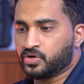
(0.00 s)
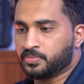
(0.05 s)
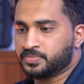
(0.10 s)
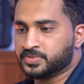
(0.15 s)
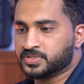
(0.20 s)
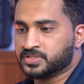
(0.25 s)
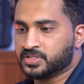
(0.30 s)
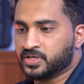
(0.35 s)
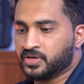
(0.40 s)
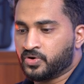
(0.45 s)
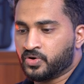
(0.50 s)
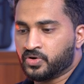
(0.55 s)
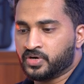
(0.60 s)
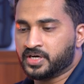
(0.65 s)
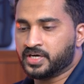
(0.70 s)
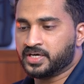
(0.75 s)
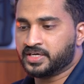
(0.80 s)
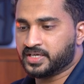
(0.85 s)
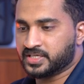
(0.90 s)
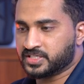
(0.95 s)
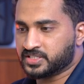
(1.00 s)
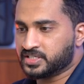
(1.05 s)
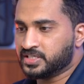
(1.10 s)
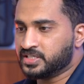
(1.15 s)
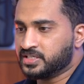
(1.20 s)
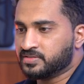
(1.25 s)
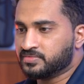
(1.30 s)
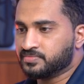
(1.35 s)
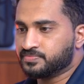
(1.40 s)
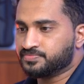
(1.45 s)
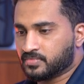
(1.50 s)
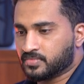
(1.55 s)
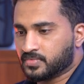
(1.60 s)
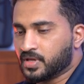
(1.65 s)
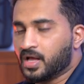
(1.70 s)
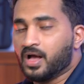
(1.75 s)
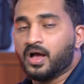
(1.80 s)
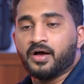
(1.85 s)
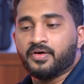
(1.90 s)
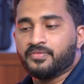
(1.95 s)
topics I already tested.
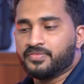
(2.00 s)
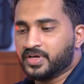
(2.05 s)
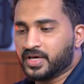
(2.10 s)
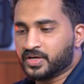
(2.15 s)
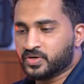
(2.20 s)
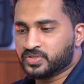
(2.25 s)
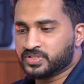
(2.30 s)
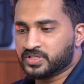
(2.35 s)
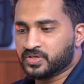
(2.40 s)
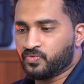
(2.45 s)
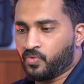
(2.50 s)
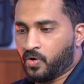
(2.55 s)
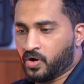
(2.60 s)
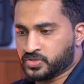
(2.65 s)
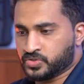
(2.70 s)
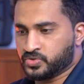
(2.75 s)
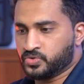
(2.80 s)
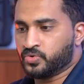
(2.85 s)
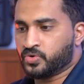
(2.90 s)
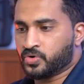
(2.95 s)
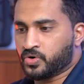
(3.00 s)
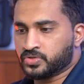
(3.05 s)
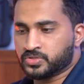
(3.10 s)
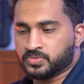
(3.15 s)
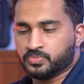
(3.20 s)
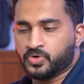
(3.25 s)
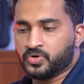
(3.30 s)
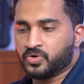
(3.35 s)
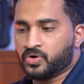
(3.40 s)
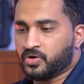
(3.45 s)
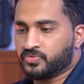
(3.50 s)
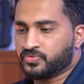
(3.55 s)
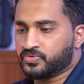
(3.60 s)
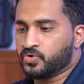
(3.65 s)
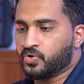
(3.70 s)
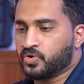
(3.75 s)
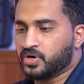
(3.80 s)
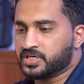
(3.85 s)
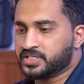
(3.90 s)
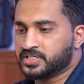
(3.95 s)
We are using What's New Rows module of
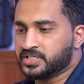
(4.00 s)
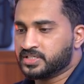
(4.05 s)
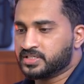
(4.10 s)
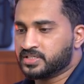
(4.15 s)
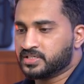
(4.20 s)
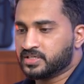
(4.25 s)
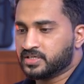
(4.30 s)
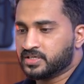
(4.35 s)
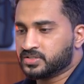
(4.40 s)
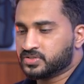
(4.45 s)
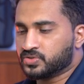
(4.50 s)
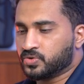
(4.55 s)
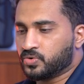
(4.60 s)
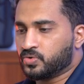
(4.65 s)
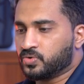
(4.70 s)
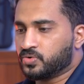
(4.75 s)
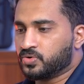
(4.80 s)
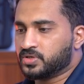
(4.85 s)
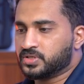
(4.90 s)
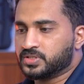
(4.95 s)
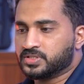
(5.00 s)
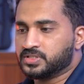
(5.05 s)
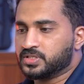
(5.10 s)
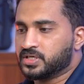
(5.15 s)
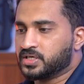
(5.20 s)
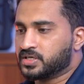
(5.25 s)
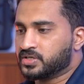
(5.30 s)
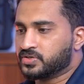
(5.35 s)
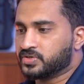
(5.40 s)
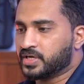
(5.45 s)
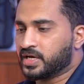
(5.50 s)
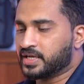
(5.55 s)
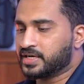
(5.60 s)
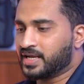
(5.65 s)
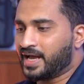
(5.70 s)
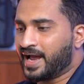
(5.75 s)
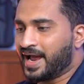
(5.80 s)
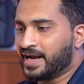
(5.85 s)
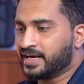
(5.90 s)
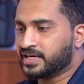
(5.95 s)
Google Sheet. So here you
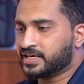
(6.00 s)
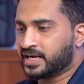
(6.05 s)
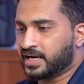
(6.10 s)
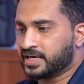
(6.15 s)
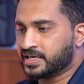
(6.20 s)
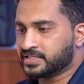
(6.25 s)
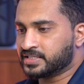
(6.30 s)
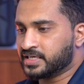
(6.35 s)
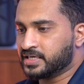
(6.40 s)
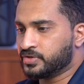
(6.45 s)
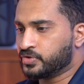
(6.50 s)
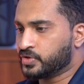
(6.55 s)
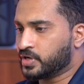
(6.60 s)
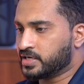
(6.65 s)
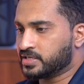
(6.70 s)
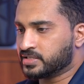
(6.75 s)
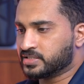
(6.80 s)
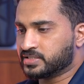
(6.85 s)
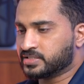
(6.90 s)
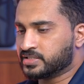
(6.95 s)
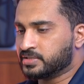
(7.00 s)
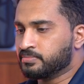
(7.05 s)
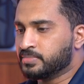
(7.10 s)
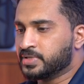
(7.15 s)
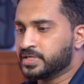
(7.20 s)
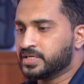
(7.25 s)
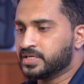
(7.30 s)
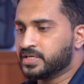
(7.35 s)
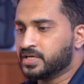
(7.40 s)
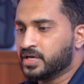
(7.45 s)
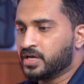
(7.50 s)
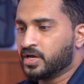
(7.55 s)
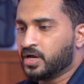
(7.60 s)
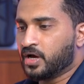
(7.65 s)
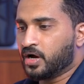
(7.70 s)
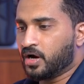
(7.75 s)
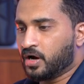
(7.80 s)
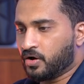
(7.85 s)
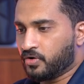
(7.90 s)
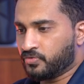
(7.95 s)
can add connection. You can simply
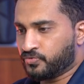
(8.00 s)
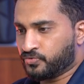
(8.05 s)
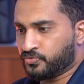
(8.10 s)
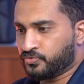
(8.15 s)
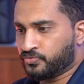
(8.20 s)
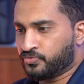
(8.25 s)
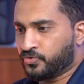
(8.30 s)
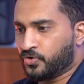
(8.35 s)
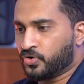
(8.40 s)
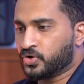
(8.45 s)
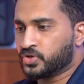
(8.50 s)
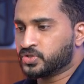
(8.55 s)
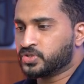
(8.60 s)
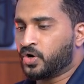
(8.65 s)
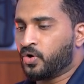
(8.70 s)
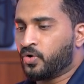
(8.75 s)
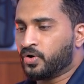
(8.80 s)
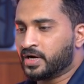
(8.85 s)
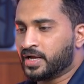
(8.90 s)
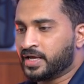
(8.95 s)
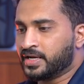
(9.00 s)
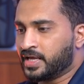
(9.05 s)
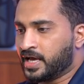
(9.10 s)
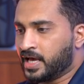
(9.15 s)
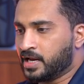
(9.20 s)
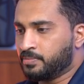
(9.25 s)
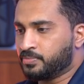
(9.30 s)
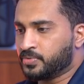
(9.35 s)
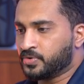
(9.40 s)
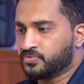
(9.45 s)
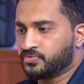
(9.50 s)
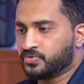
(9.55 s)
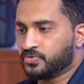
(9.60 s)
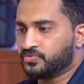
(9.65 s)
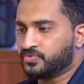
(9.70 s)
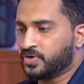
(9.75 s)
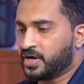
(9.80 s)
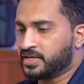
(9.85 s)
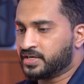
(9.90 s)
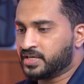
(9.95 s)
follow the online help if
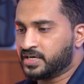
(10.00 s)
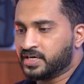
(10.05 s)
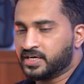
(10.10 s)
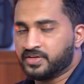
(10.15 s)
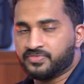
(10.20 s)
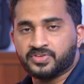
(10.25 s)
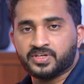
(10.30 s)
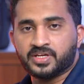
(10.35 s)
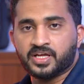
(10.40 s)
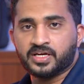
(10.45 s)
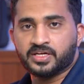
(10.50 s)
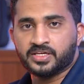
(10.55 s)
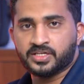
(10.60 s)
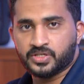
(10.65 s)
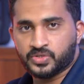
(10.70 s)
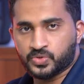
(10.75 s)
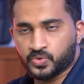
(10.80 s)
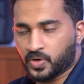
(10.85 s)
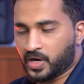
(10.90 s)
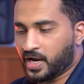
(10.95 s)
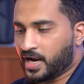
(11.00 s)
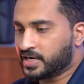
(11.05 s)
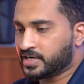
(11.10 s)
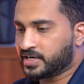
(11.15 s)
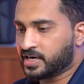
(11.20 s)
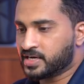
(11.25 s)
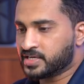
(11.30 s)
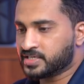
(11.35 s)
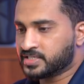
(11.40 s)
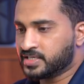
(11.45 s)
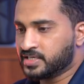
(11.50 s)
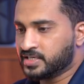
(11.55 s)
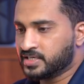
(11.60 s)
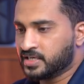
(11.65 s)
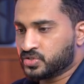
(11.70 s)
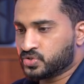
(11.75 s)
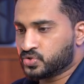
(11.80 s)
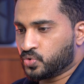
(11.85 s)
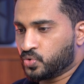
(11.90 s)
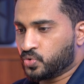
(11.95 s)
you find any difficulty to add connection.
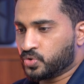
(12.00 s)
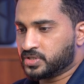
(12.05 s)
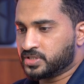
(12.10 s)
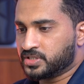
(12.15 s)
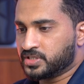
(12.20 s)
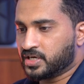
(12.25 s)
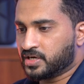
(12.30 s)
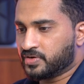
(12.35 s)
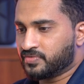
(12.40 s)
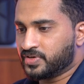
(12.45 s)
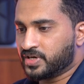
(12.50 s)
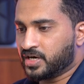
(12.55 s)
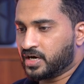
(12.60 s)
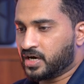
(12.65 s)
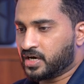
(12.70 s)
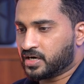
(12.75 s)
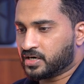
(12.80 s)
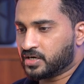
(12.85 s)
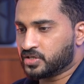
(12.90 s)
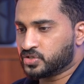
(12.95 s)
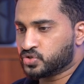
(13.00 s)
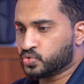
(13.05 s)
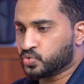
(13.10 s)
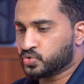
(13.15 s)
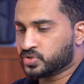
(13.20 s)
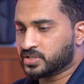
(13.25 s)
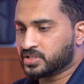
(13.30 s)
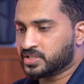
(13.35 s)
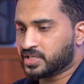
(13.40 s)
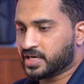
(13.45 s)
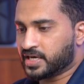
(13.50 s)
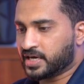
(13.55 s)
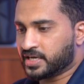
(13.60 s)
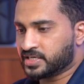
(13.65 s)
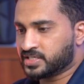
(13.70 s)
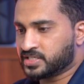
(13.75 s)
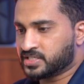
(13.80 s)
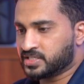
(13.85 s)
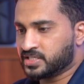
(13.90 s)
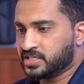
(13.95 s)
So here we are choosing the
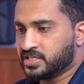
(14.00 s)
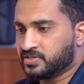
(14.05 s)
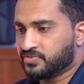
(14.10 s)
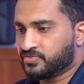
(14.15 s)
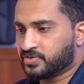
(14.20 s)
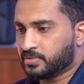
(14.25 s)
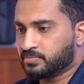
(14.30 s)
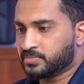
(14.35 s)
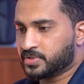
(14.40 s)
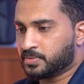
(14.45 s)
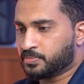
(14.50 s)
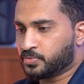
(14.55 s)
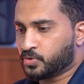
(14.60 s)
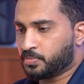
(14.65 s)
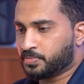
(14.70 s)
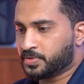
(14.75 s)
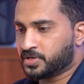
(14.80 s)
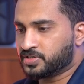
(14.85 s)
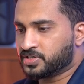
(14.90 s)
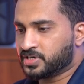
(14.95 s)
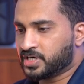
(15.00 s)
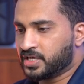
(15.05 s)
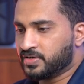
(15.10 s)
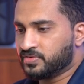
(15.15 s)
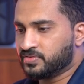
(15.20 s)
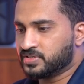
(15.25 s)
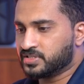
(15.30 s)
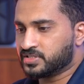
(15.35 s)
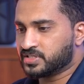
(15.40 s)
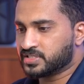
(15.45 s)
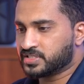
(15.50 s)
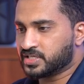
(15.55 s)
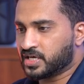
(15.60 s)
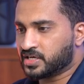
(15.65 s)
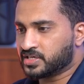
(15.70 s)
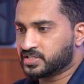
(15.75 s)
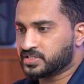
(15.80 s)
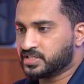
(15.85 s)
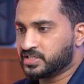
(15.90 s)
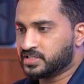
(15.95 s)
correct sheet from the proper drive. This is
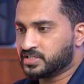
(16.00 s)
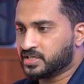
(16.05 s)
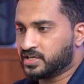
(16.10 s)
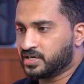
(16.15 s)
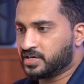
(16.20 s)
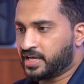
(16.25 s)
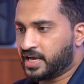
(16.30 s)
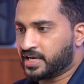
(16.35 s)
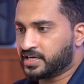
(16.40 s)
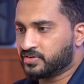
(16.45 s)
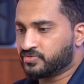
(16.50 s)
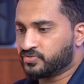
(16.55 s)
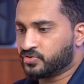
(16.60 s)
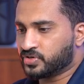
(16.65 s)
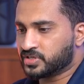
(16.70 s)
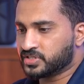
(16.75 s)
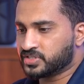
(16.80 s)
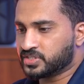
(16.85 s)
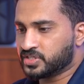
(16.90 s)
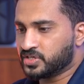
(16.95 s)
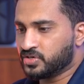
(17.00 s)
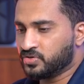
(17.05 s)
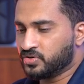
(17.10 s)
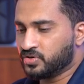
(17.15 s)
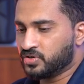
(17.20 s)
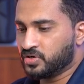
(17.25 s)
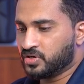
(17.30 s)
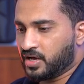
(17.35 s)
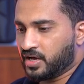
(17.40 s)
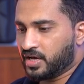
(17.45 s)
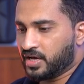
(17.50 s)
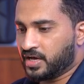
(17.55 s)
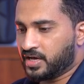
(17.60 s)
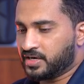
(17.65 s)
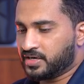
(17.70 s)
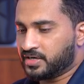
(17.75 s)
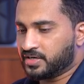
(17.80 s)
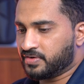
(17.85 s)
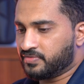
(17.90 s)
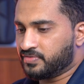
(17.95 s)
our sheet, Data for SEO,
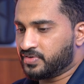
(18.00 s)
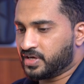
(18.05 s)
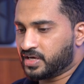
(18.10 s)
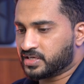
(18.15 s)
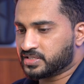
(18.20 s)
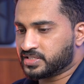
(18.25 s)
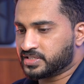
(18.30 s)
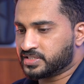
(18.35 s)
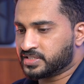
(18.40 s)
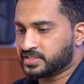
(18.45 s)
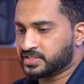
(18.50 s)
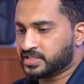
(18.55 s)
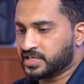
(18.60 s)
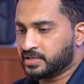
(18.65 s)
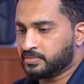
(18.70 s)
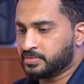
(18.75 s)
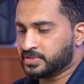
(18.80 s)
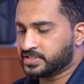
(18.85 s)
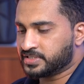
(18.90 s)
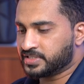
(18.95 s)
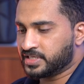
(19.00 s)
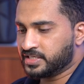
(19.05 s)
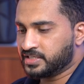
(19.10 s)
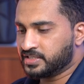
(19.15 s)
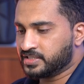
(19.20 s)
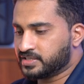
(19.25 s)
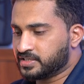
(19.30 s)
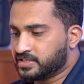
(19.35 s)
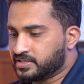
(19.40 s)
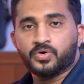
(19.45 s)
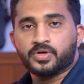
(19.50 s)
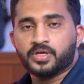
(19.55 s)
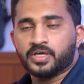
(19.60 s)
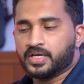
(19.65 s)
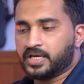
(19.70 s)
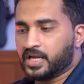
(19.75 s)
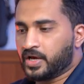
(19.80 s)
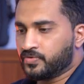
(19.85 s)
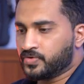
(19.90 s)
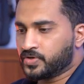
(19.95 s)
and we are setting the limit 10.
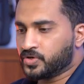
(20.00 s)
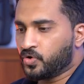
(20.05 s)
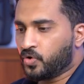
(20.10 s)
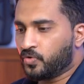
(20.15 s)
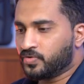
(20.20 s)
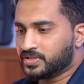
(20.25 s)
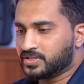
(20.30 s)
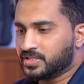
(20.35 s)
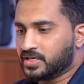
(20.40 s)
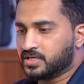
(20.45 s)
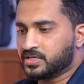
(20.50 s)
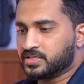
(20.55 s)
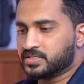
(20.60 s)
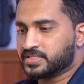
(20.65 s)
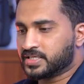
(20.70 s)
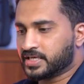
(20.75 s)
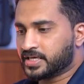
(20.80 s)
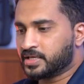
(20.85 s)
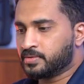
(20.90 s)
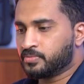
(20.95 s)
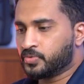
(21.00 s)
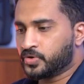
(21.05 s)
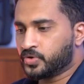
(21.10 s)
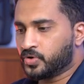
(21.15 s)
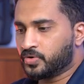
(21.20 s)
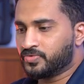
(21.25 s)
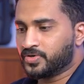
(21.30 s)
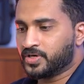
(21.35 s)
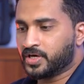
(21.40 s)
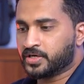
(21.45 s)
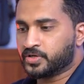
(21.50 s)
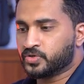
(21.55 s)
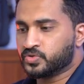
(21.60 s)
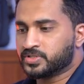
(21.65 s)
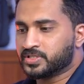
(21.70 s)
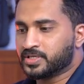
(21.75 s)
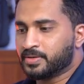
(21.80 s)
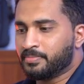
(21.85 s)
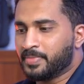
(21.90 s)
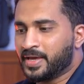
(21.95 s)
Okay, now we go with the second module. We are
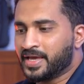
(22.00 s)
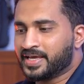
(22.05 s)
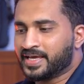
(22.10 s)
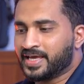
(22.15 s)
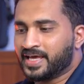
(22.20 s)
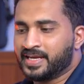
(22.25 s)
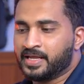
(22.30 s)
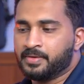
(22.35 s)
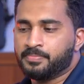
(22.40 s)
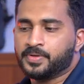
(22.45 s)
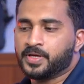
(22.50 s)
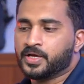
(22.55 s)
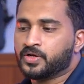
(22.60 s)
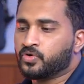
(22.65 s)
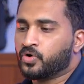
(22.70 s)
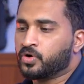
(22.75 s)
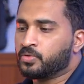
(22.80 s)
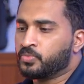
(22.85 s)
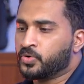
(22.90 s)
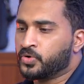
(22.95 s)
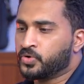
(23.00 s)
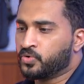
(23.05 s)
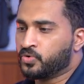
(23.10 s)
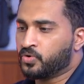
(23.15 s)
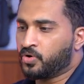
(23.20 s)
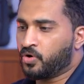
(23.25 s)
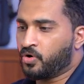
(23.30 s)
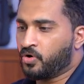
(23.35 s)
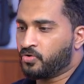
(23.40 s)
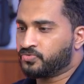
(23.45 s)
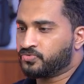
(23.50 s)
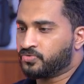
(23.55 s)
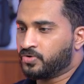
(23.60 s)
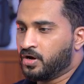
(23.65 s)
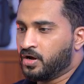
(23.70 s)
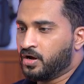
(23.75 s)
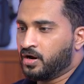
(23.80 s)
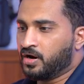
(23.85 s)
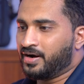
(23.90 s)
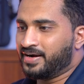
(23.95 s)
using make an API call module of
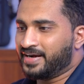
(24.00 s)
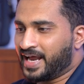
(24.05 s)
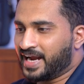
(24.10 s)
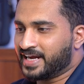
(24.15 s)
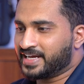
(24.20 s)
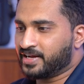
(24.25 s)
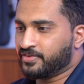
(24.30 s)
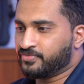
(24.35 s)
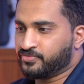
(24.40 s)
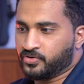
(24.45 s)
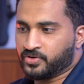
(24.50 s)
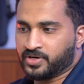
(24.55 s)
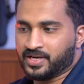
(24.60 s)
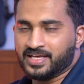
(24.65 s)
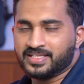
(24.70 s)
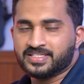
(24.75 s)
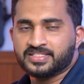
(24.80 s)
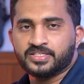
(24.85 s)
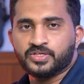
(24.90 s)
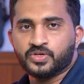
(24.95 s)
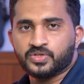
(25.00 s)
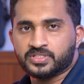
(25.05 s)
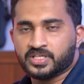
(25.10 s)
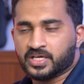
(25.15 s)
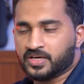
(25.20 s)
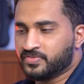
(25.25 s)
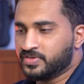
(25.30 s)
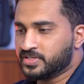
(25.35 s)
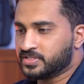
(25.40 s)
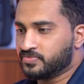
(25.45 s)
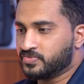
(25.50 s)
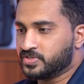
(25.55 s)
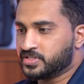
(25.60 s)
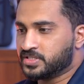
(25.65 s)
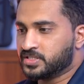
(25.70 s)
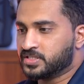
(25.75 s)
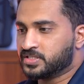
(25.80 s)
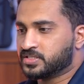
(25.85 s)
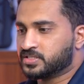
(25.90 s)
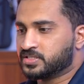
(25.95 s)
Data for SEO service,
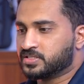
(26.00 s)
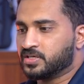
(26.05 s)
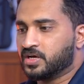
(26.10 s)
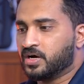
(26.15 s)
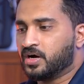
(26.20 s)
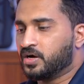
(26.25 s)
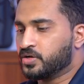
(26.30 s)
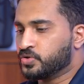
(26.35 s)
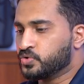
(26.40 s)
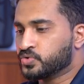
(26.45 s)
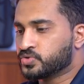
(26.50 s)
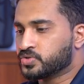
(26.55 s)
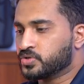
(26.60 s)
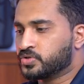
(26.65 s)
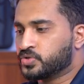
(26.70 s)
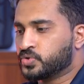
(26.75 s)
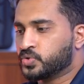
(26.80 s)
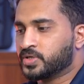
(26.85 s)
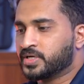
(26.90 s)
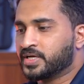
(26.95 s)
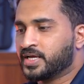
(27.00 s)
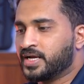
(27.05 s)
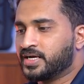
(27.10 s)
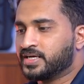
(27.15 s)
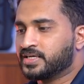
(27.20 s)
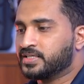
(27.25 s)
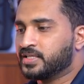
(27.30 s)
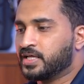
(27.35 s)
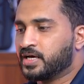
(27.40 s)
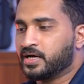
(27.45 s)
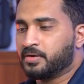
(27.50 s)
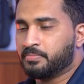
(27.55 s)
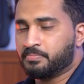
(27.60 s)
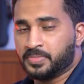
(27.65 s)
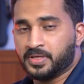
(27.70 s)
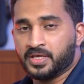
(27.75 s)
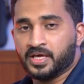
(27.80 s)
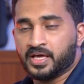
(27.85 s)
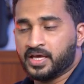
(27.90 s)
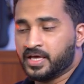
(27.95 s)
which is used to get the
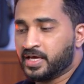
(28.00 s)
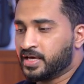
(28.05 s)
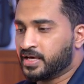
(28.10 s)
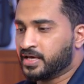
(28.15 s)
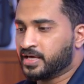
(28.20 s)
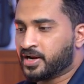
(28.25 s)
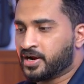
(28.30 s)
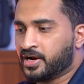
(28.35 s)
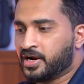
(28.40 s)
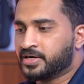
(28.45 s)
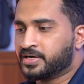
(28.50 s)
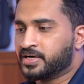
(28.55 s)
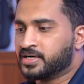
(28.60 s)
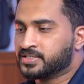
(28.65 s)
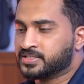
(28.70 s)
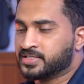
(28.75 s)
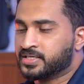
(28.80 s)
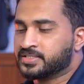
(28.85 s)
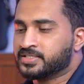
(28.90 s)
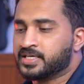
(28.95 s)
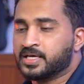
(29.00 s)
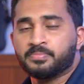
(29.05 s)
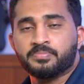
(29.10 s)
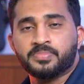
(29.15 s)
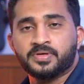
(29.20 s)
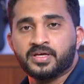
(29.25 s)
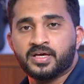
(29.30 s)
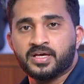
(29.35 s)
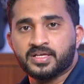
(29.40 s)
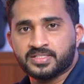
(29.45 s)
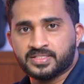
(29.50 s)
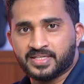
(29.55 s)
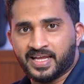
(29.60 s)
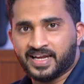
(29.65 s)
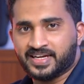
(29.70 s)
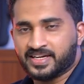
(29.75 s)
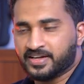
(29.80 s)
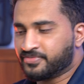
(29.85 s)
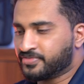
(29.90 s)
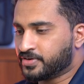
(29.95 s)
PAA related search and PAS
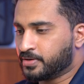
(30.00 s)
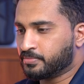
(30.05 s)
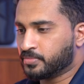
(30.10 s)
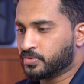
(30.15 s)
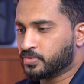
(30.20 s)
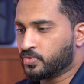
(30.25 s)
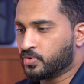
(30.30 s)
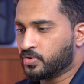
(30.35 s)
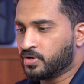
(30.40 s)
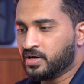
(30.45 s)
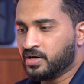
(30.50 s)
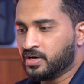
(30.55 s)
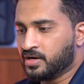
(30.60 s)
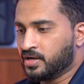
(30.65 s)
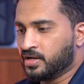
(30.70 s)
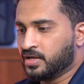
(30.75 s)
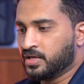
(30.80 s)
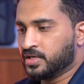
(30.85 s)
data from Google.